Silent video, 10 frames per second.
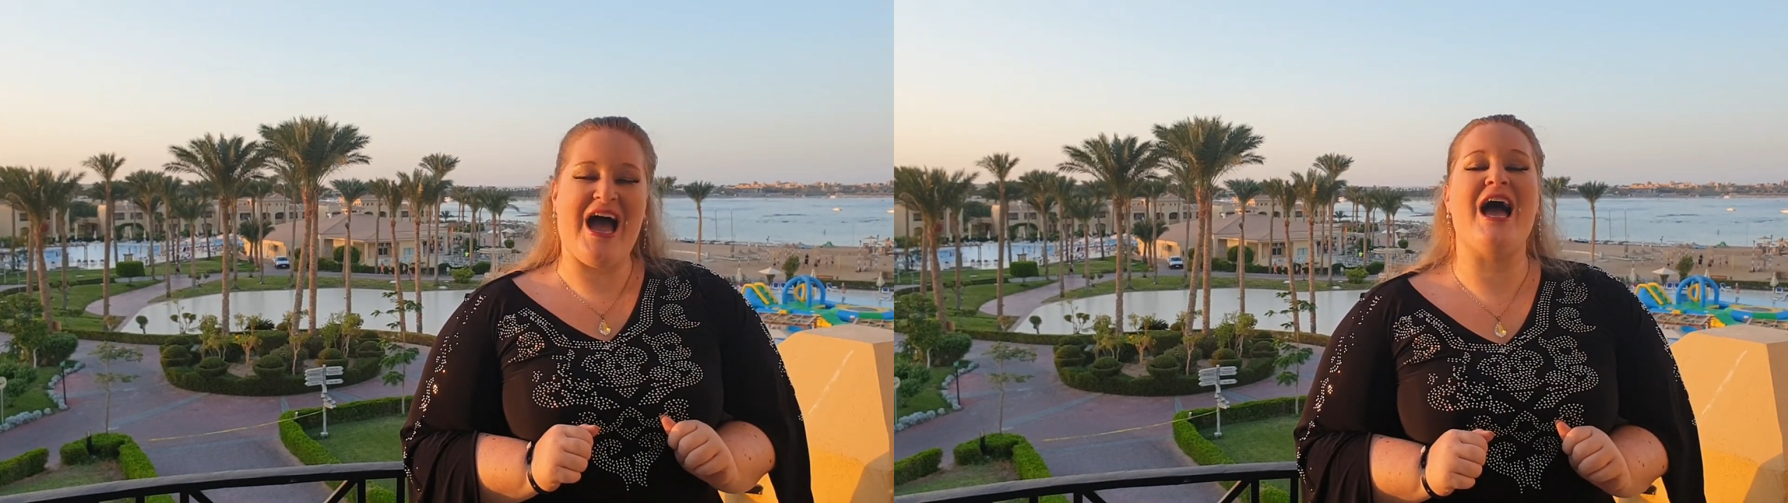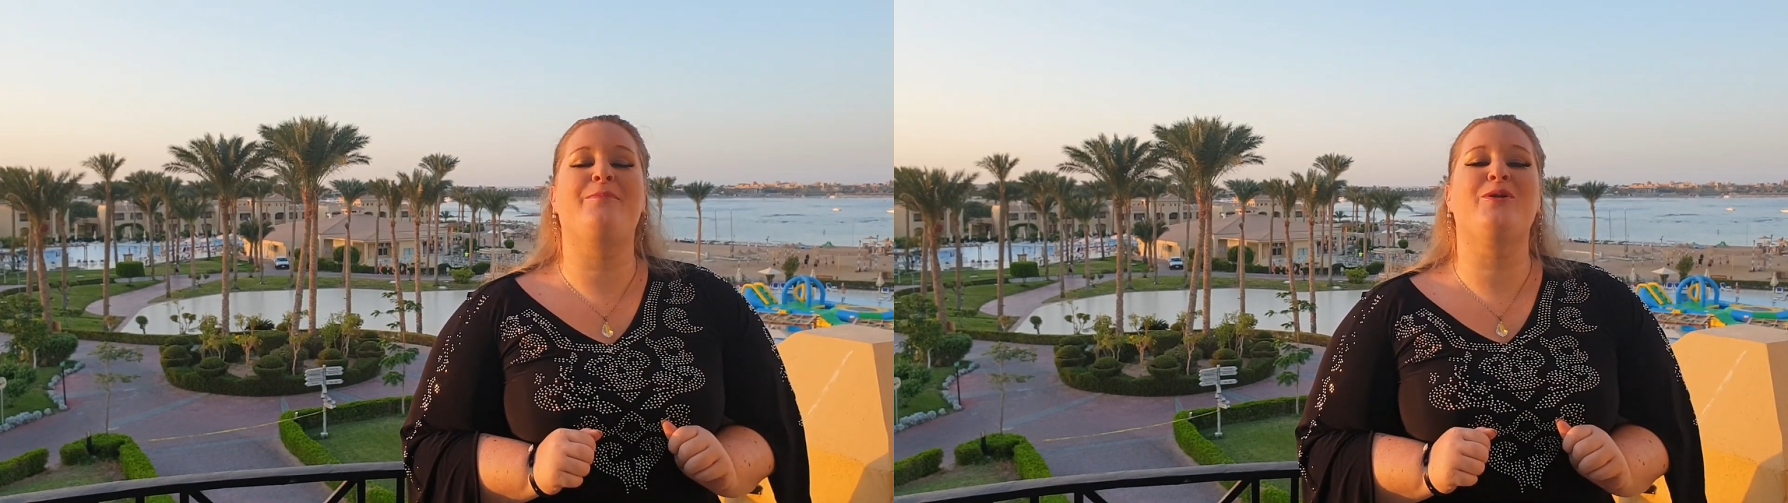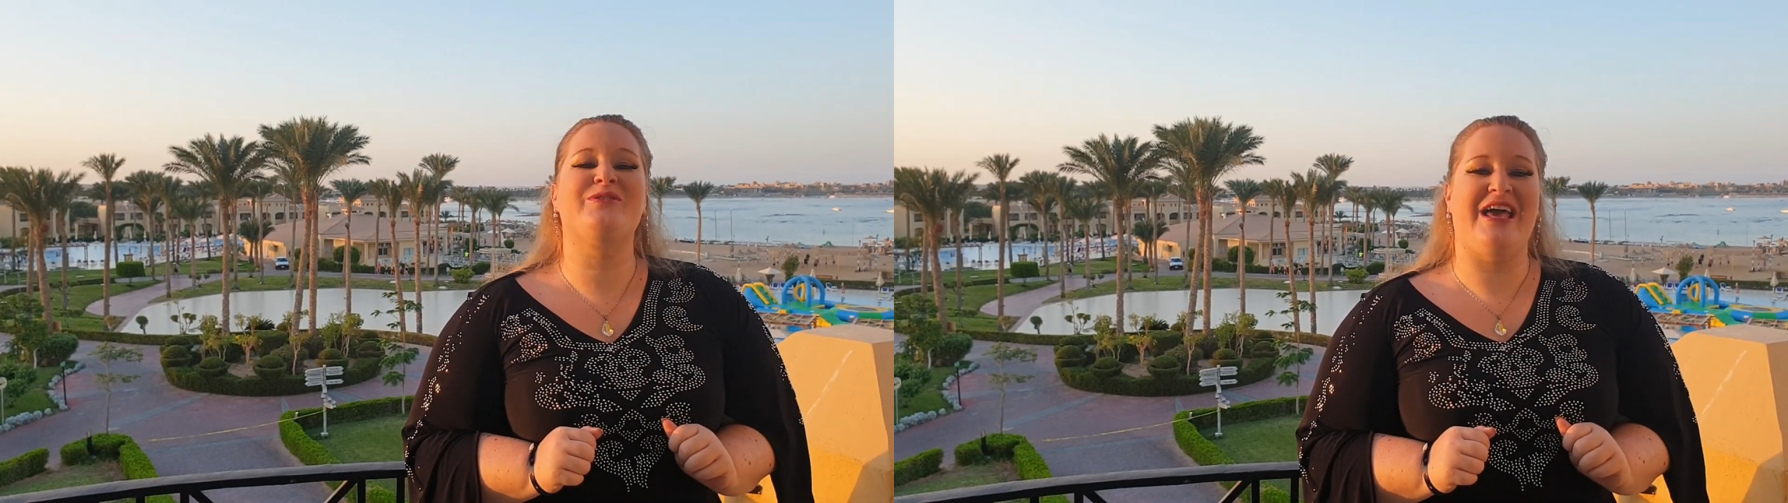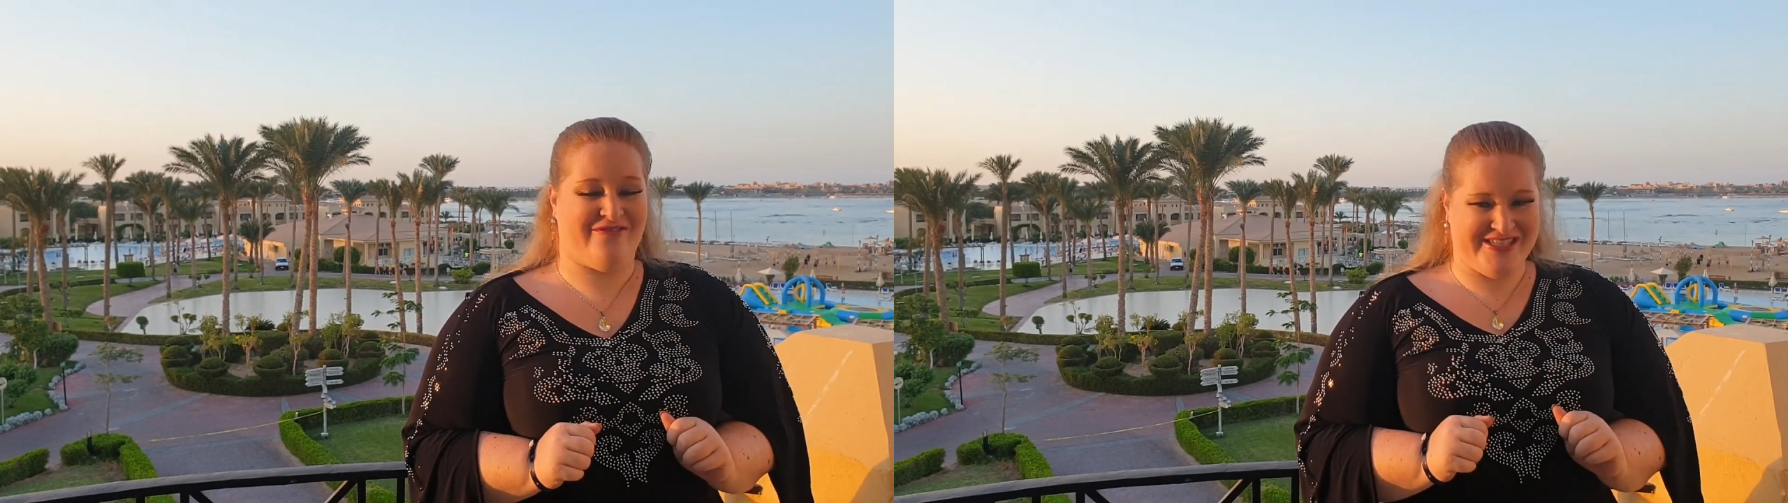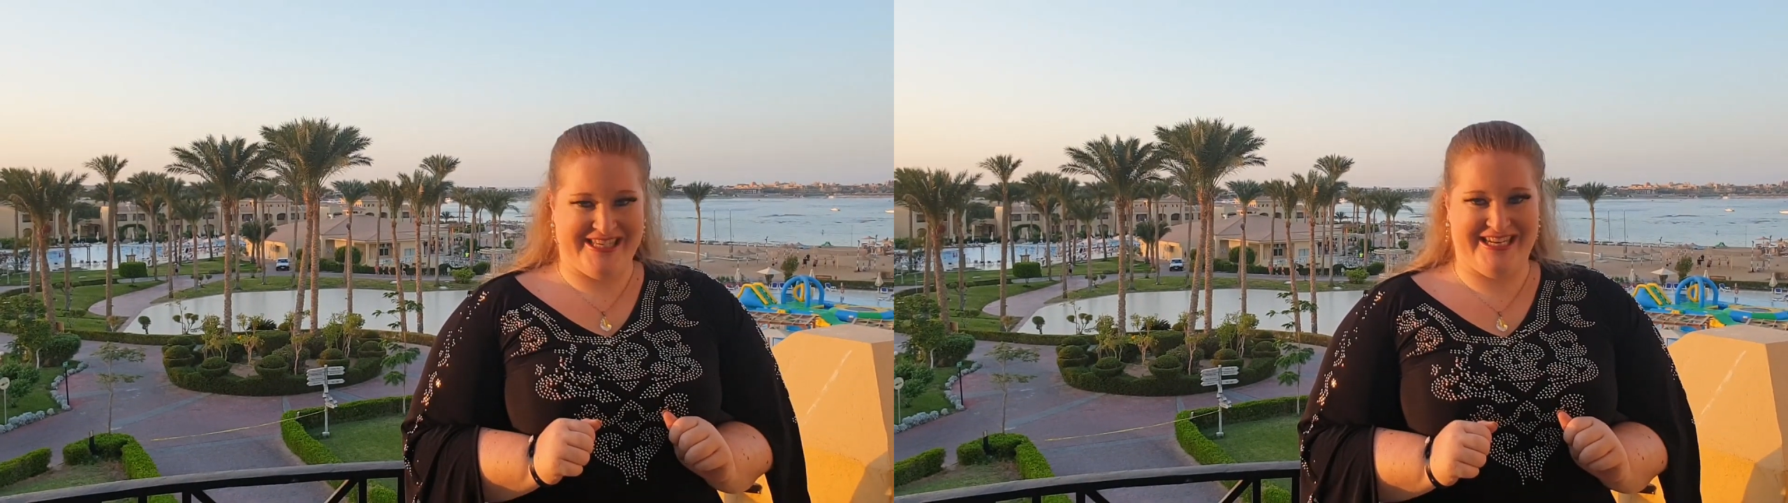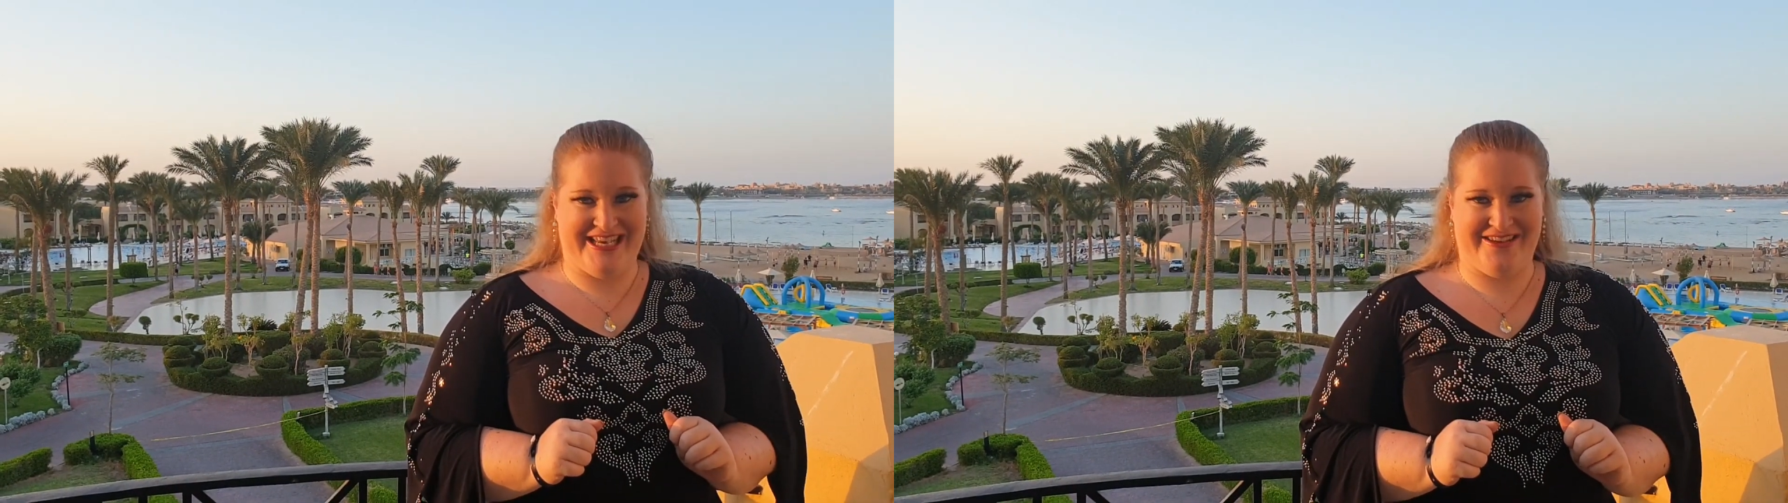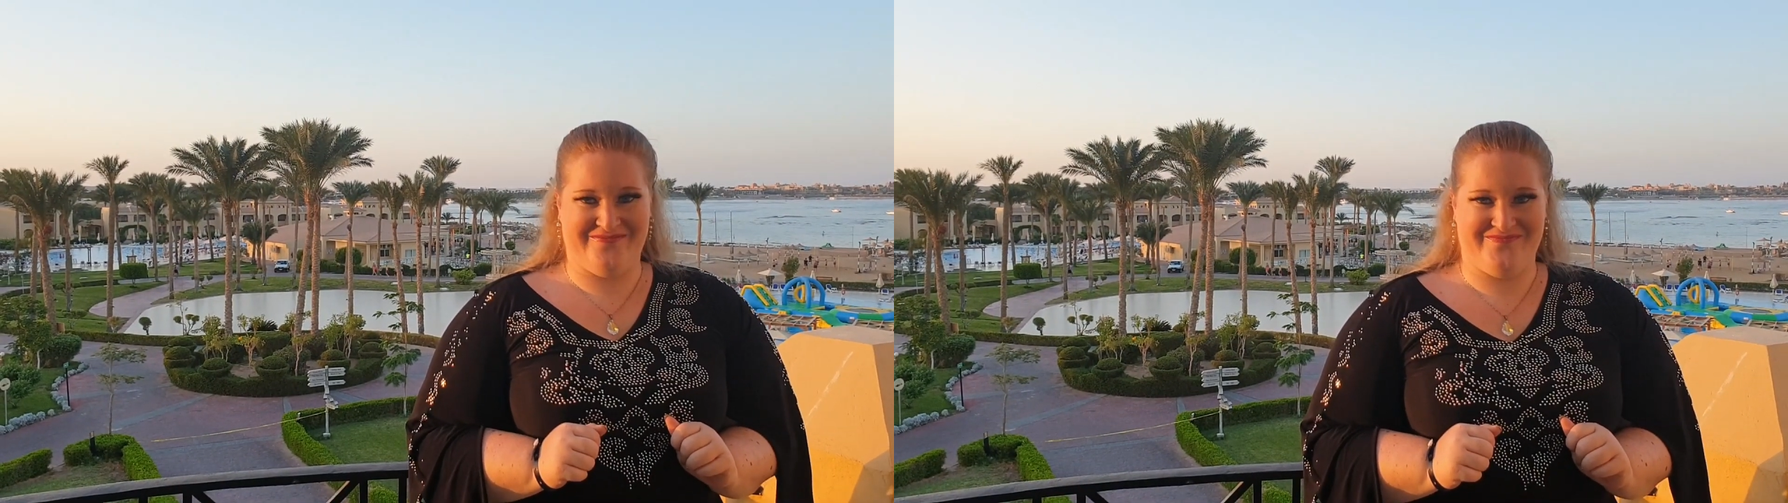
I upload every Sunday.